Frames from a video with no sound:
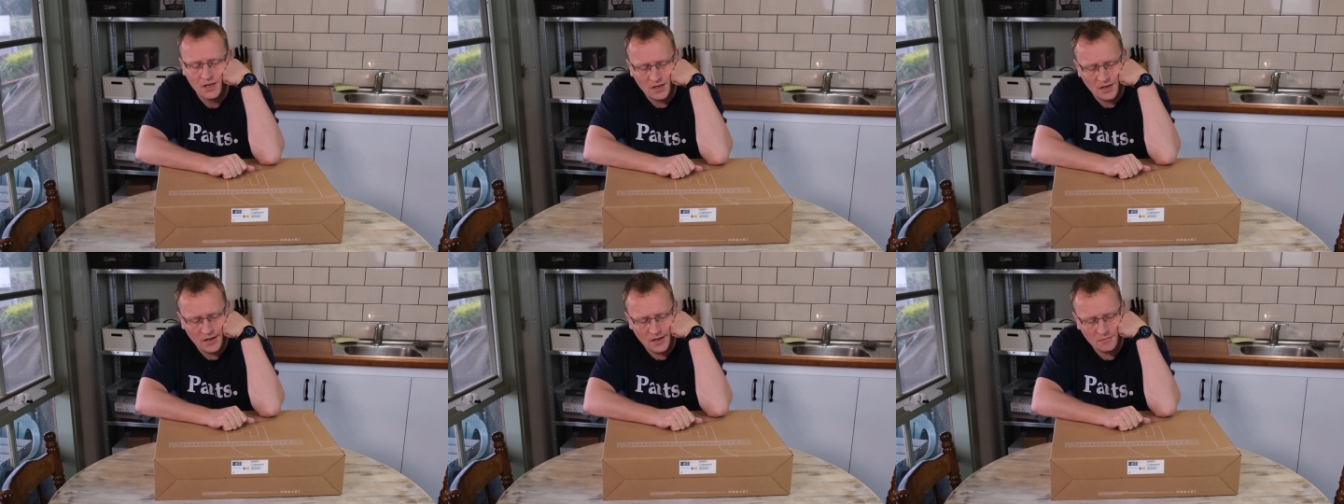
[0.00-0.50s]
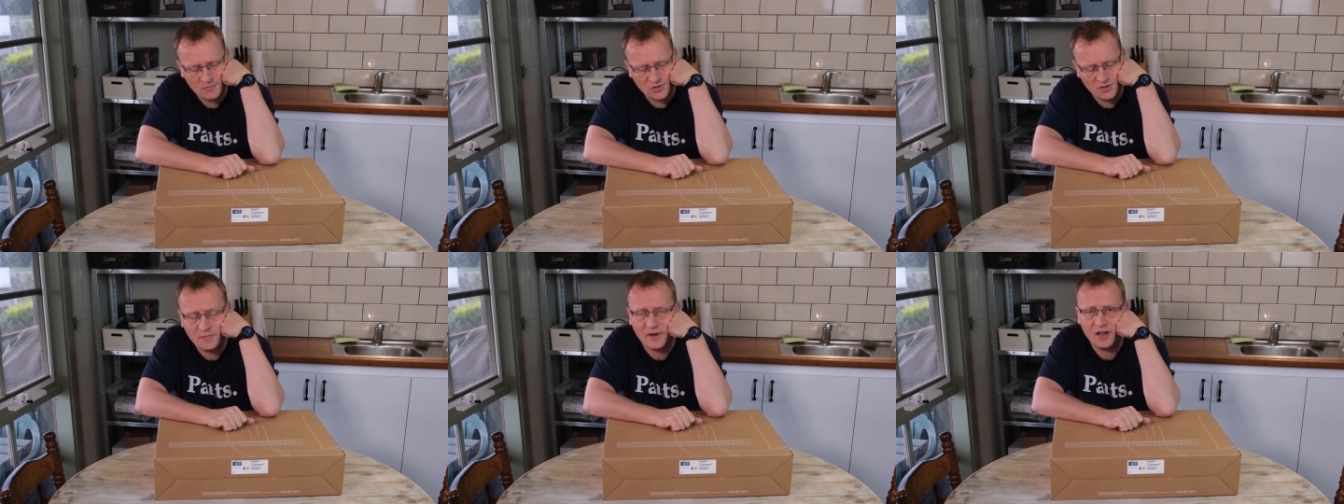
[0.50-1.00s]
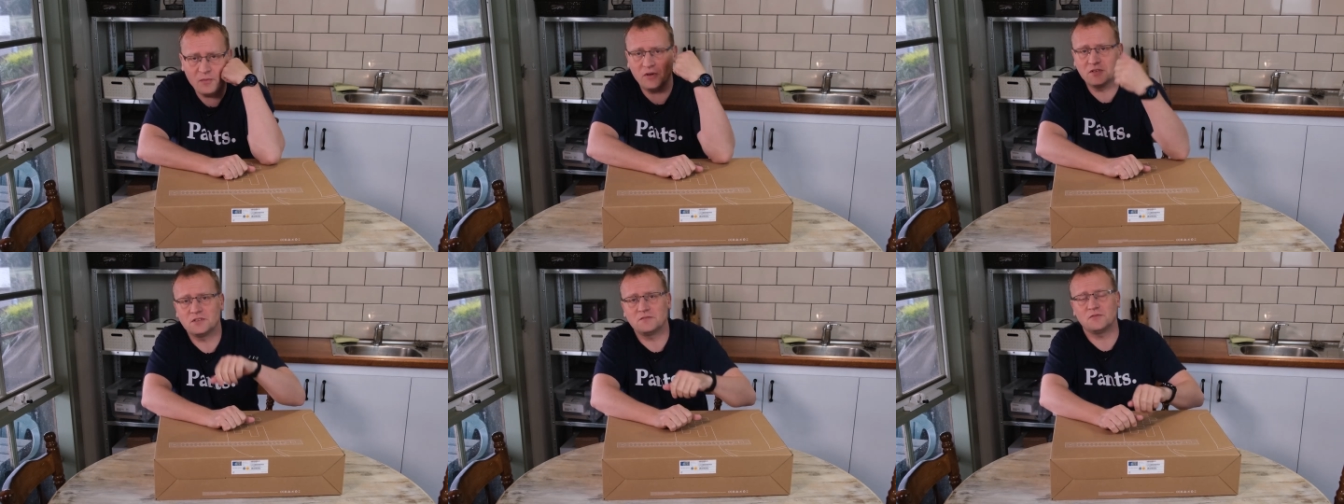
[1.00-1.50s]
Um, so the power
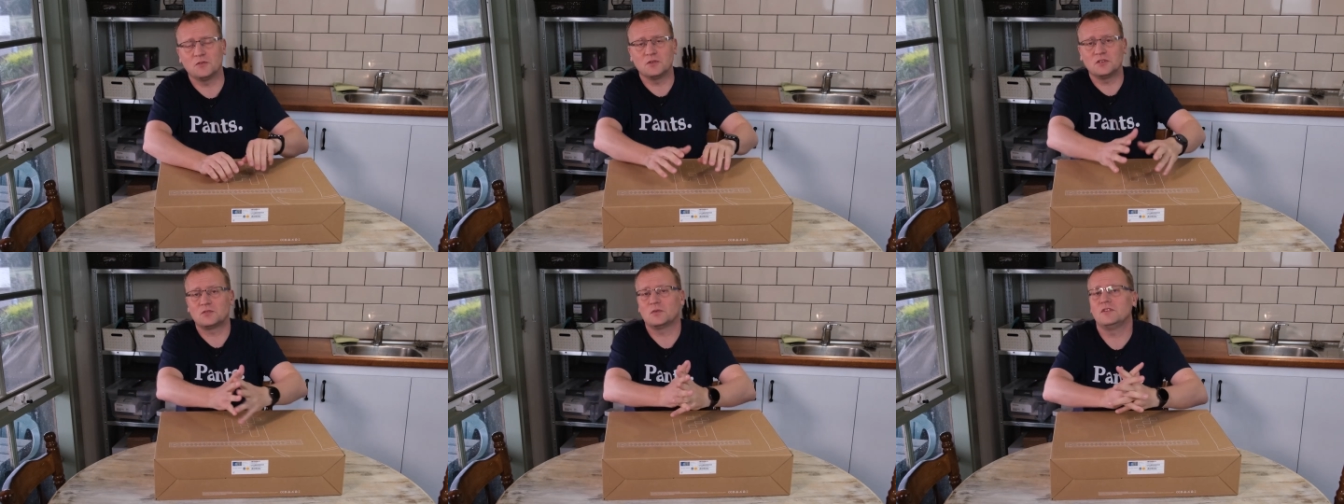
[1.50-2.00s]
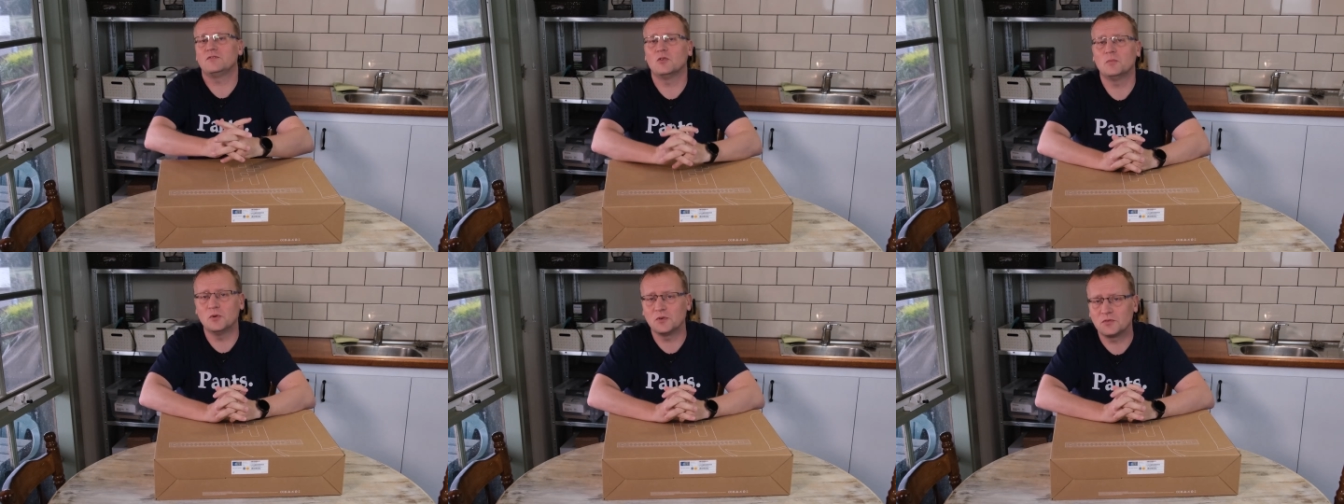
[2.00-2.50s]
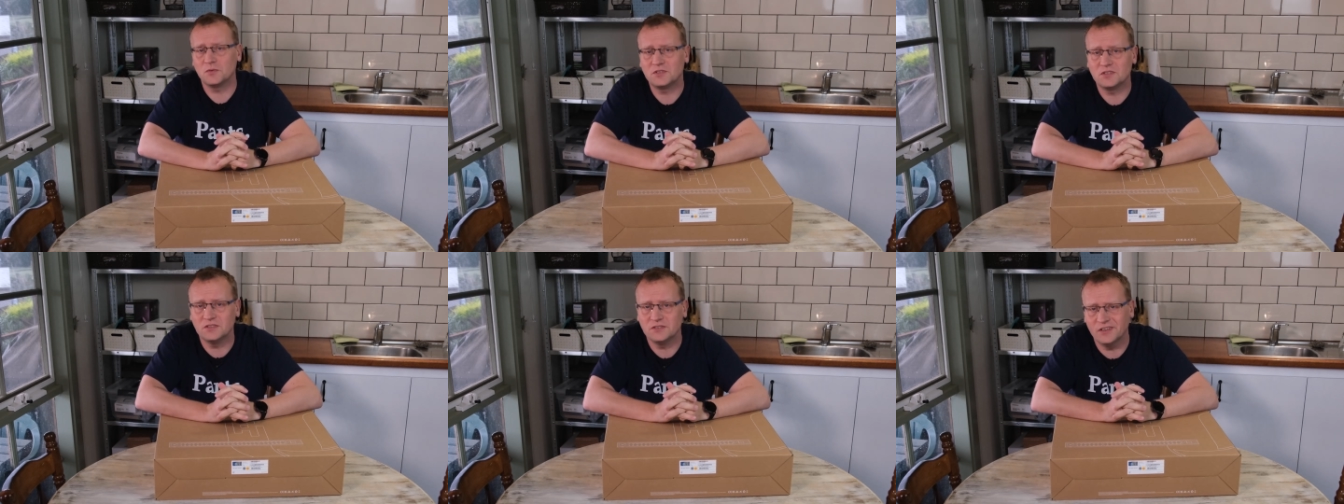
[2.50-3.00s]
budget for the twenty-four port
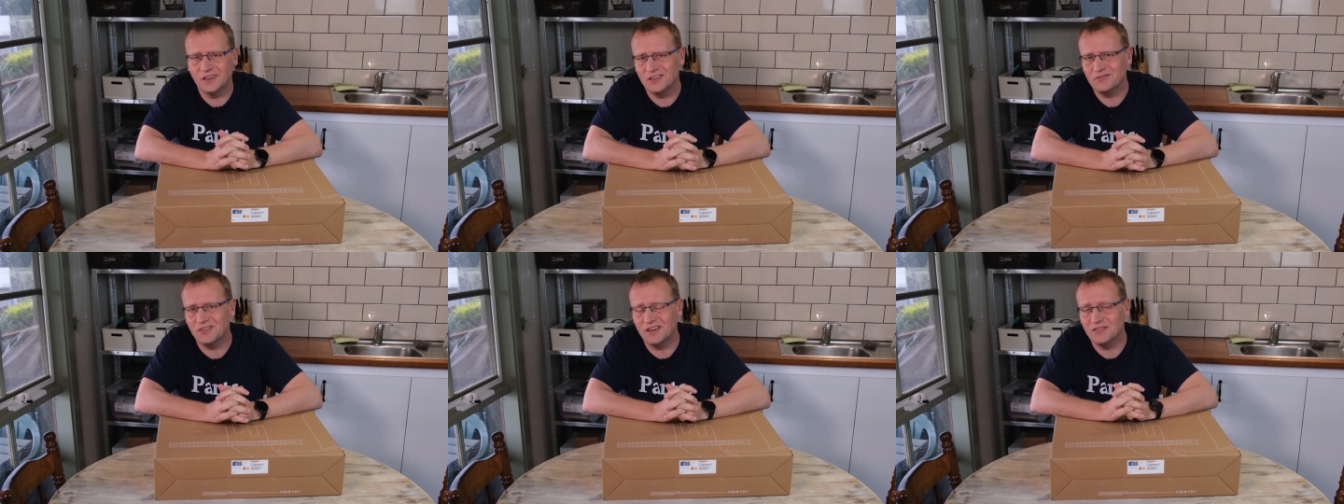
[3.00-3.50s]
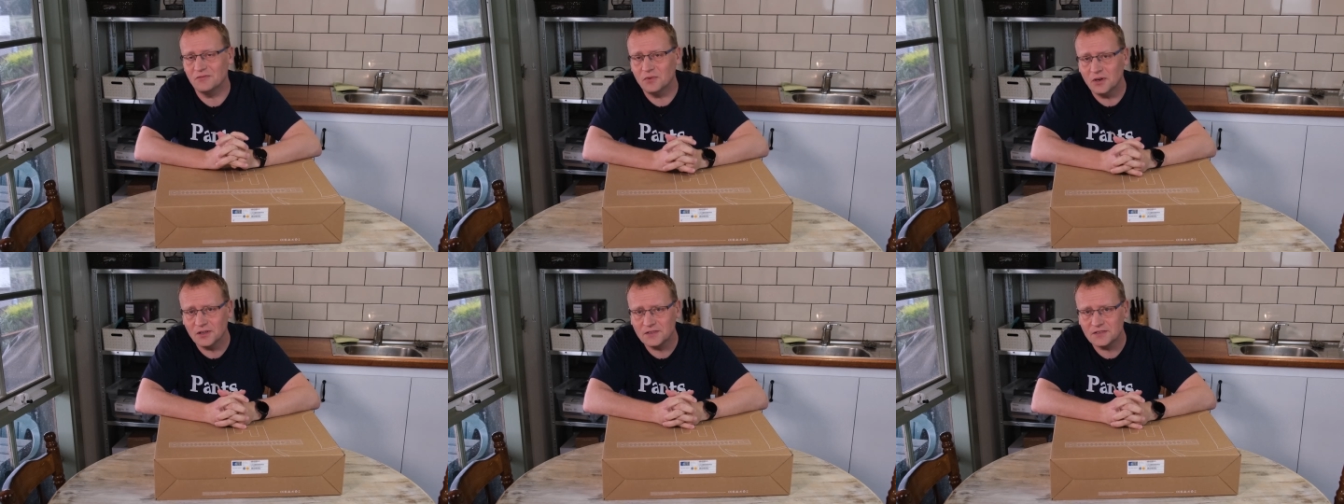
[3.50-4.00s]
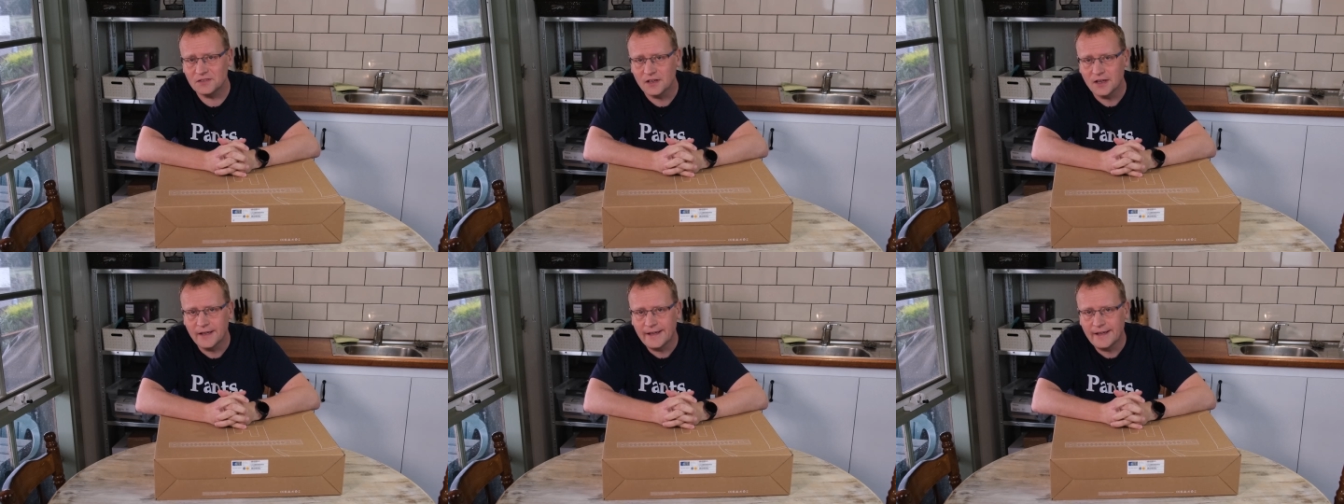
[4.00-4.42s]
switch is ninety-five watts,